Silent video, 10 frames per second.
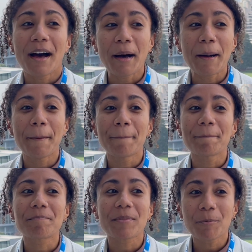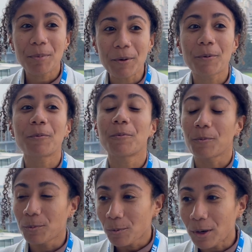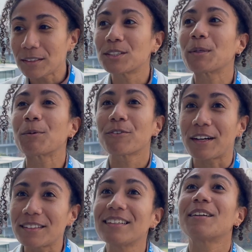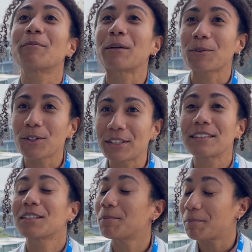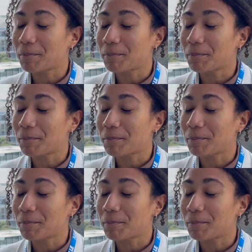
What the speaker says: But once we were funded and we were looking to